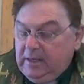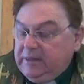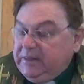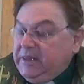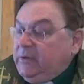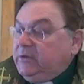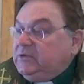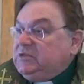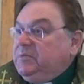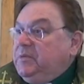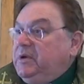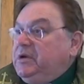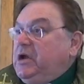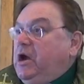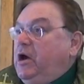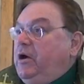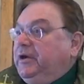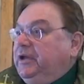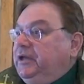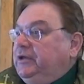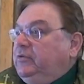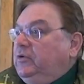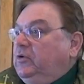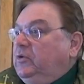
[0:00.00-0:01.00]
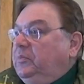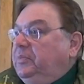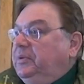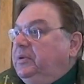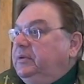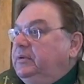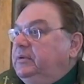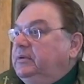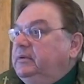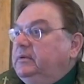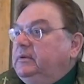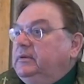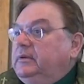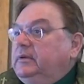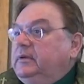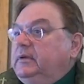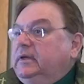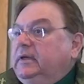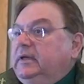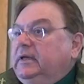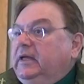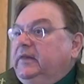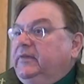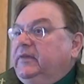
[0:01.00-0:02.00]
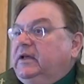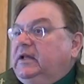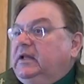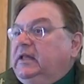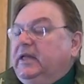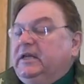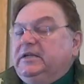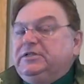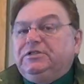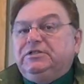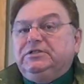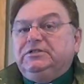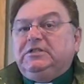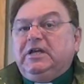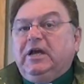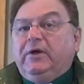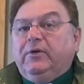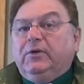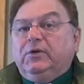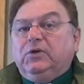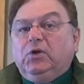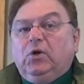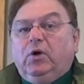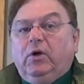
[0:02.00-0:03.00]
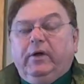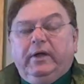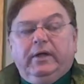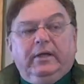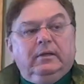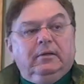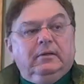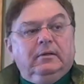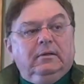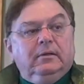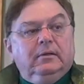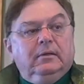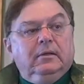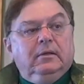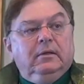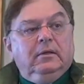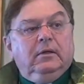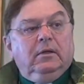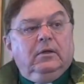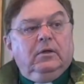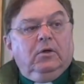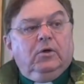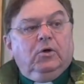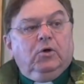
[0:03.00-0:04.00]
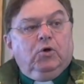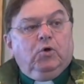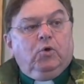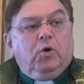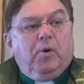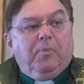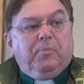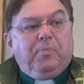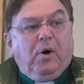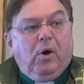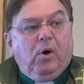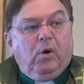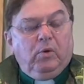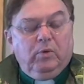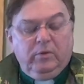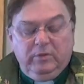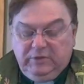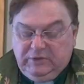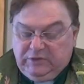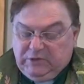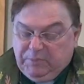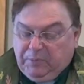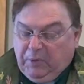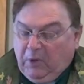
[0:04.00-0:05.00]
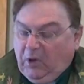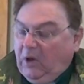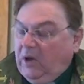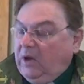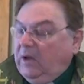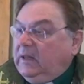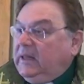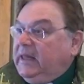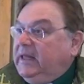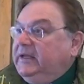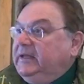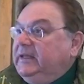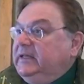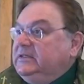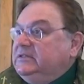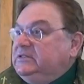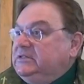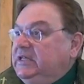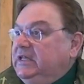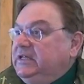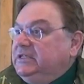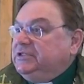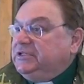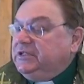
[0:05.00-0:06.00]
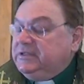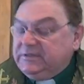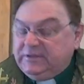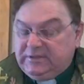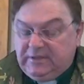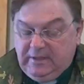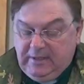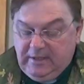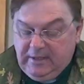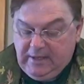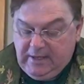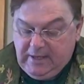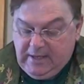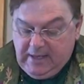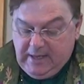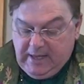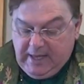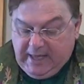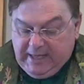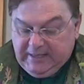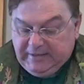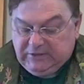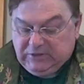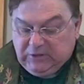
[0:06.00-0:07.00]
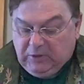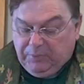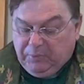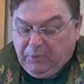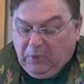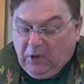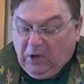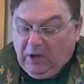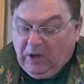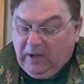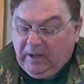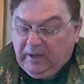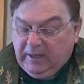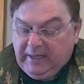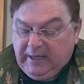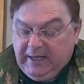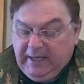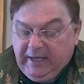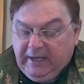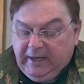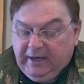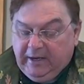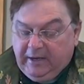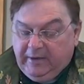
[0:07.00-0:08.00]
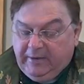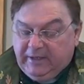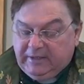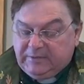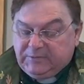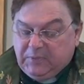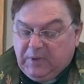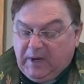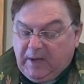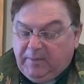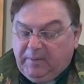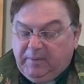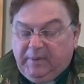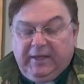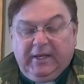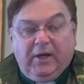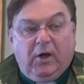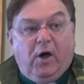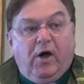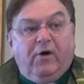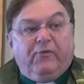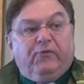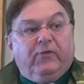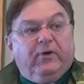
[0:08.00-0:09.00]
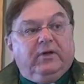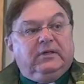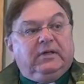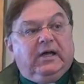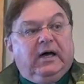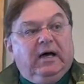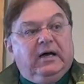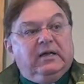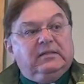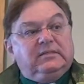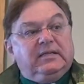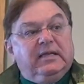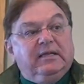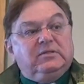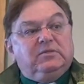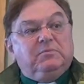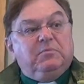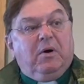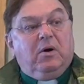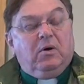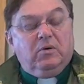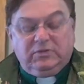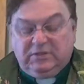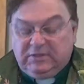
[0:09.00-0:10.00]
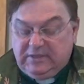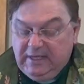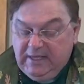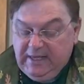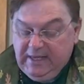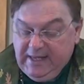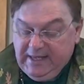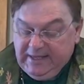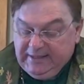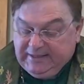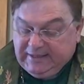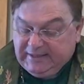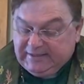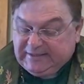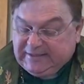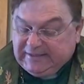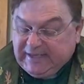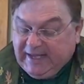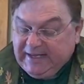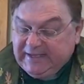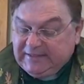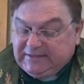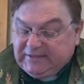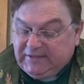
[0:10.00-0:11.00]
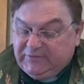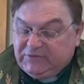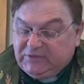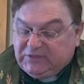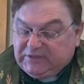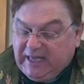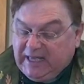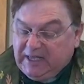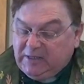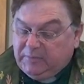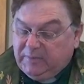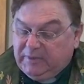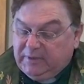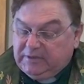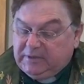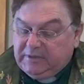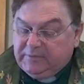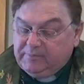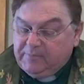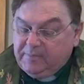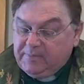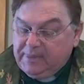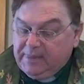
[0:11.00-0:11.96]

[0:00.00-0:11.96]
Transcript: There was a minority group in the Galatian territory who opposed Paul and his teachings. And so Paul here is probably offering to us his most decisive statement